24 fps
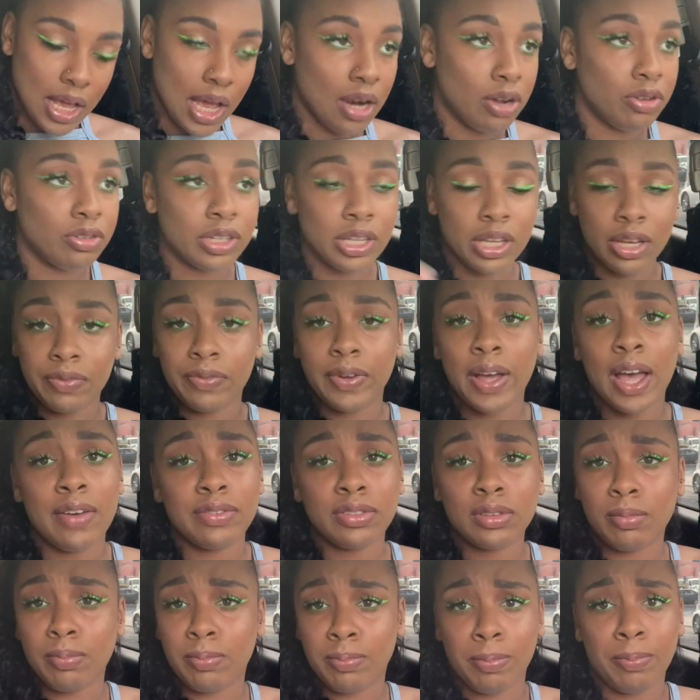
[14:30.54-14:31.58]
I don't care if I
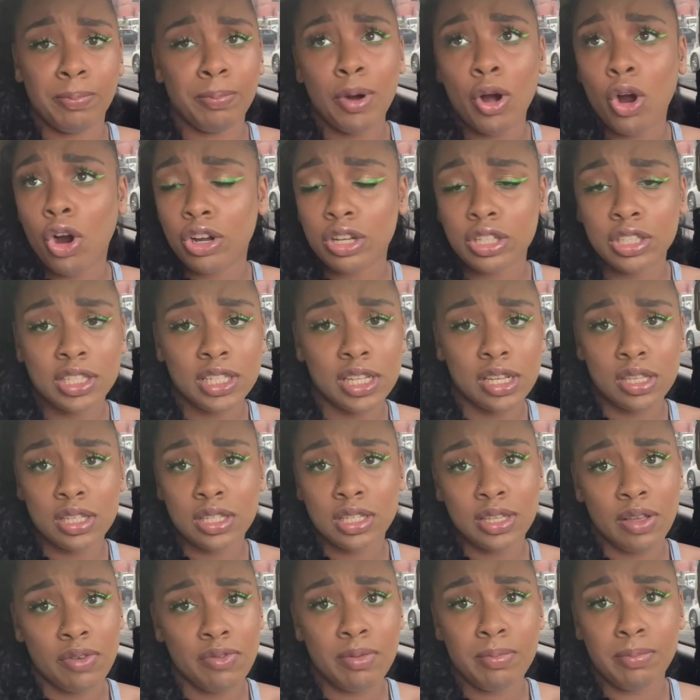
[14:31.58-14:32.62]
have to park
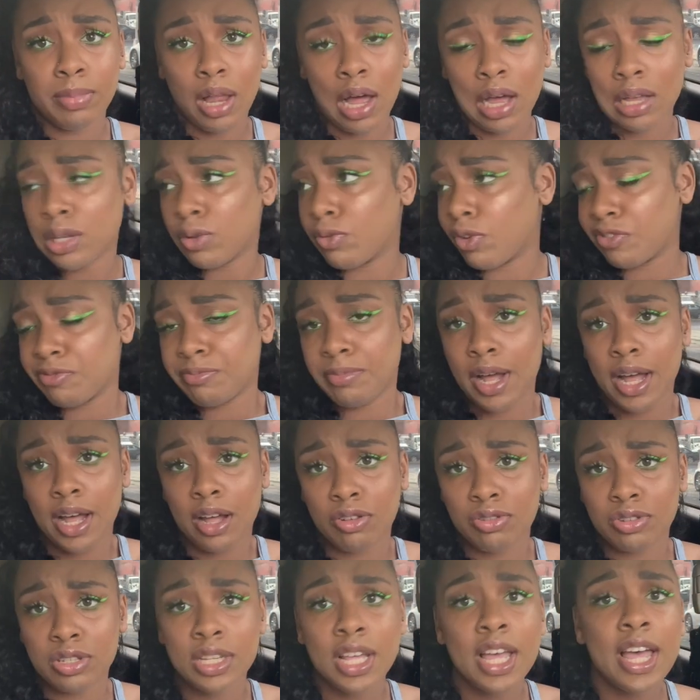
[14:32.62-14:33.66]
6-7 blocks away from my
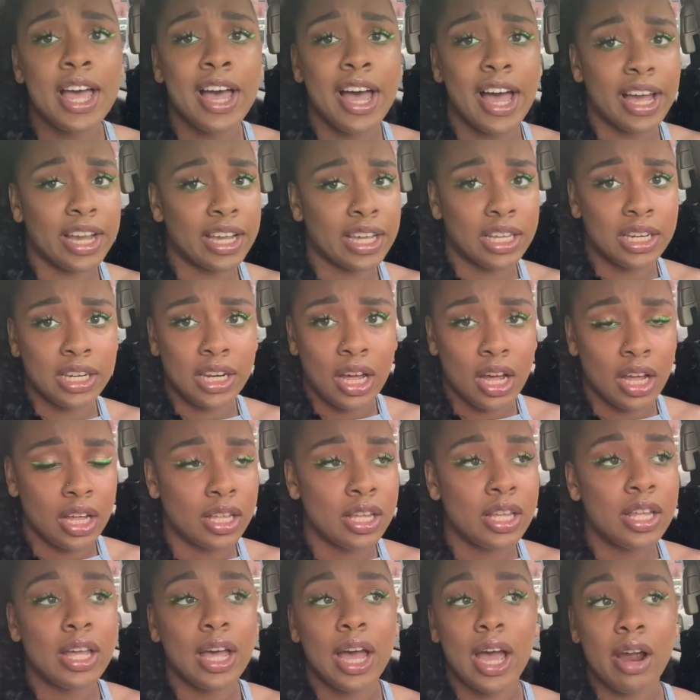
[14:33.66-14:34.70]
house. I cannot.
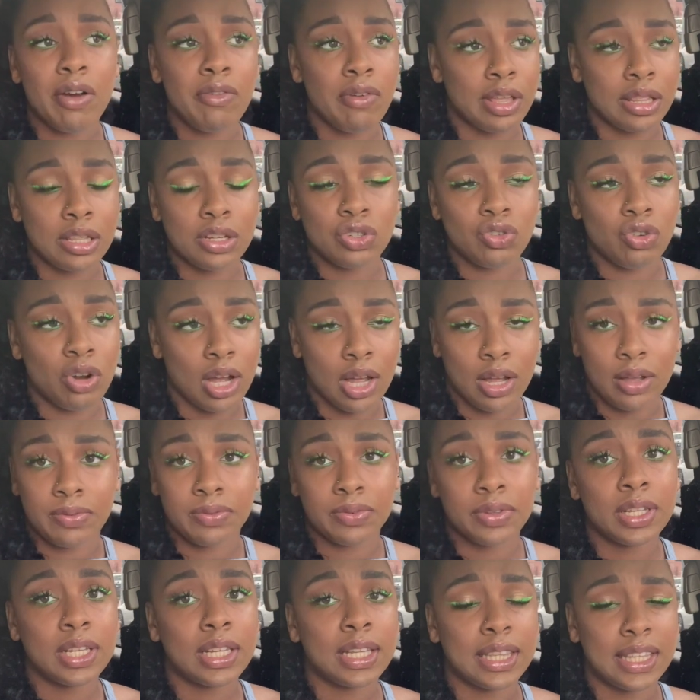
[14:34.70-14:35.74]
I'd rather drive.
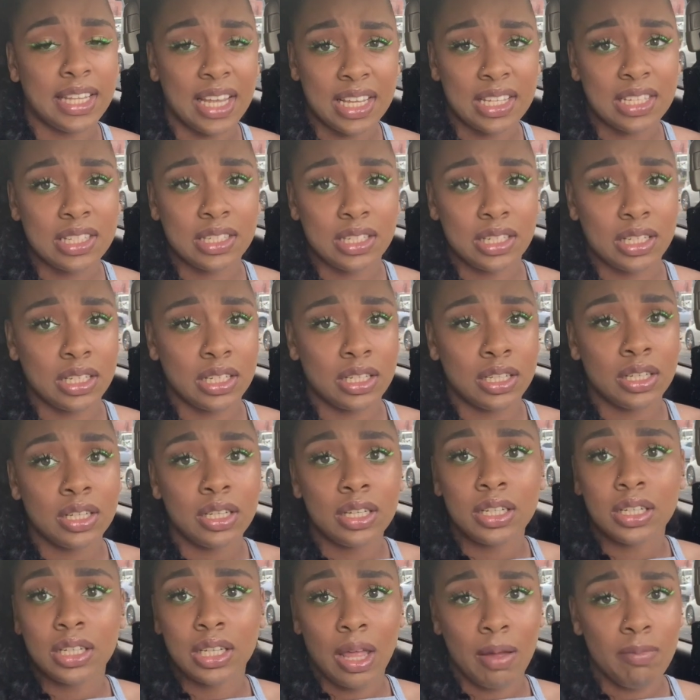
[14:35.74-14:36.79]
That's it.
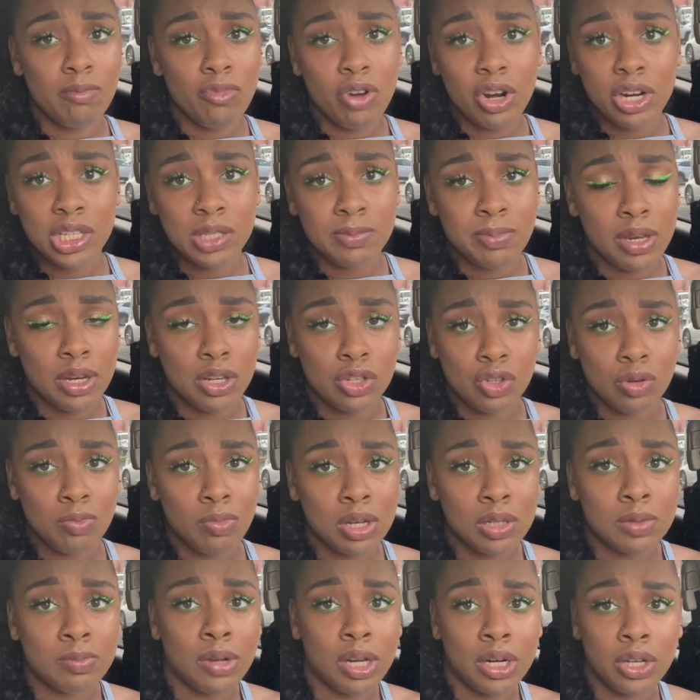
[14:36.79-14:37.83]
Cause I'm already spending too
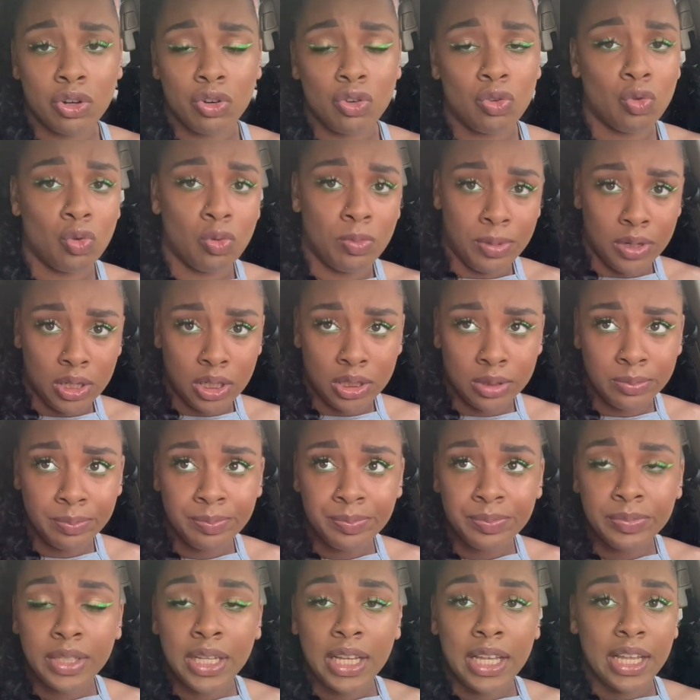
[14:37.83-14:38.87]
much money on Uber
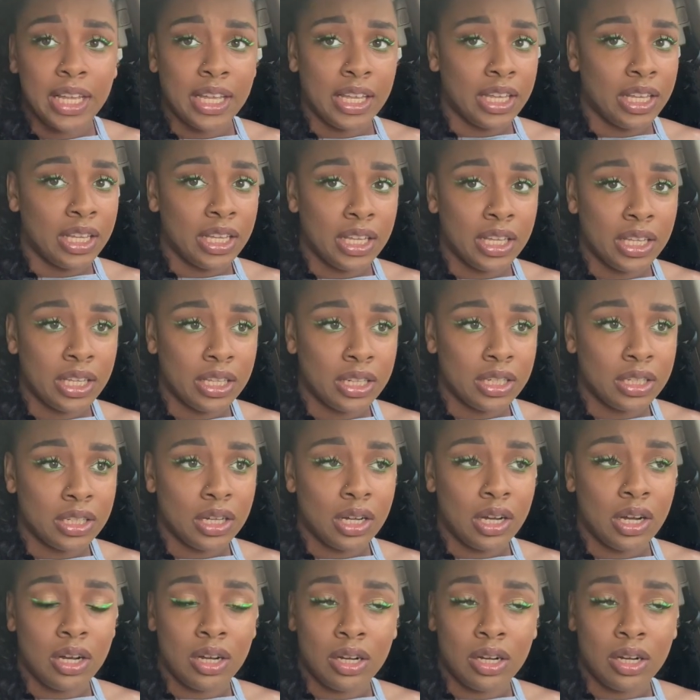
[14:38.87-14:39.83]
and